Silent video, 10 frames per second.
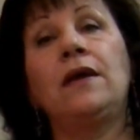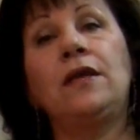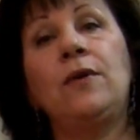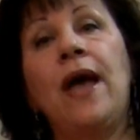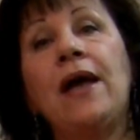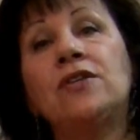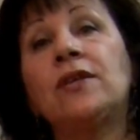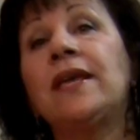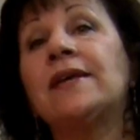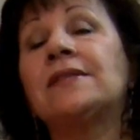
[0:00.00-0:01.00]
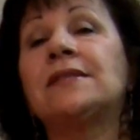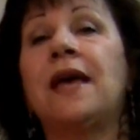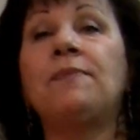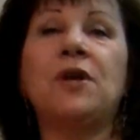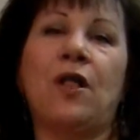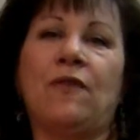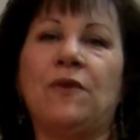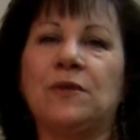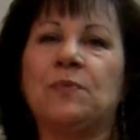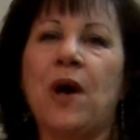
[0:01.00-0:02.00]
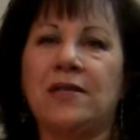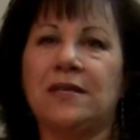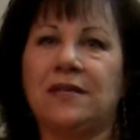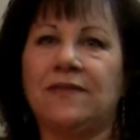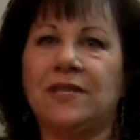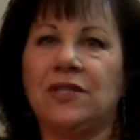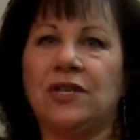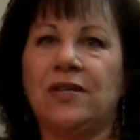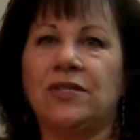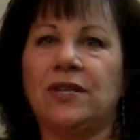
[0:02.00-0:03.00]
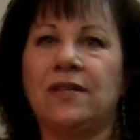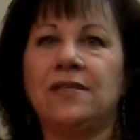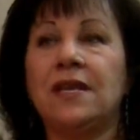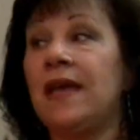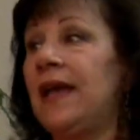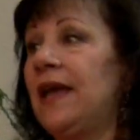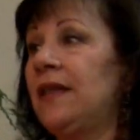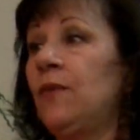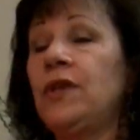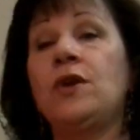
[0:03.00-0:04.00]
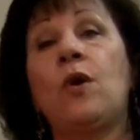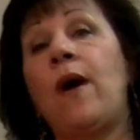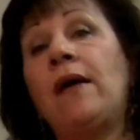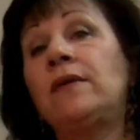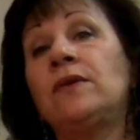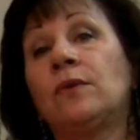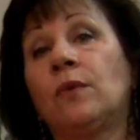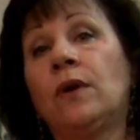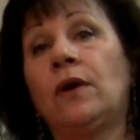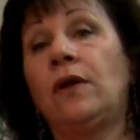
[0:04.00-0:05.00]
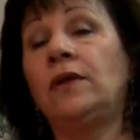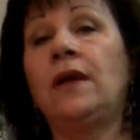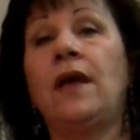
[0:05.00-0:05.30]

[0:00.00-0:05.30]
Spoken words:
you actually accept all of those positive suggestions, and then when you go out in your world,